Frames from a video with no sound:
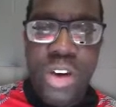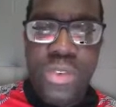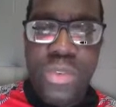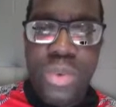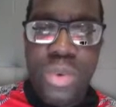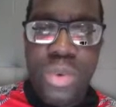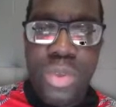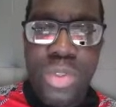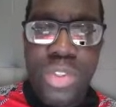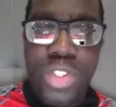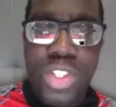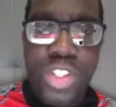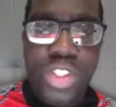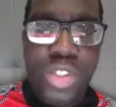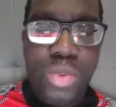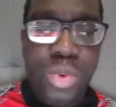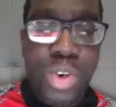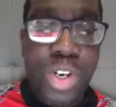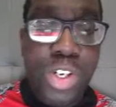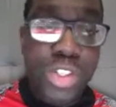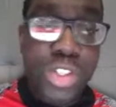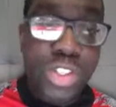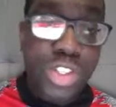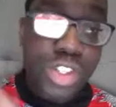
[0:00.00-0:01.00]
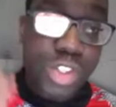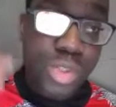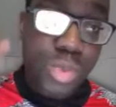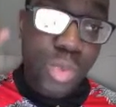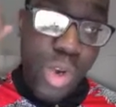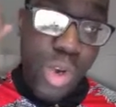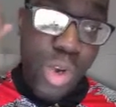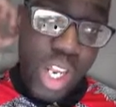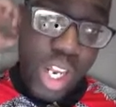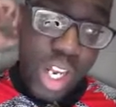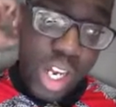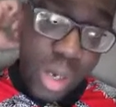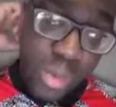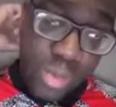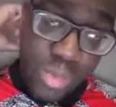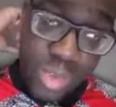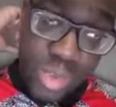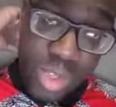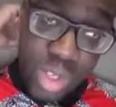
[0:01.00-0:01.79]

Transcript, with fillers: of course, Dean has worked his way up through the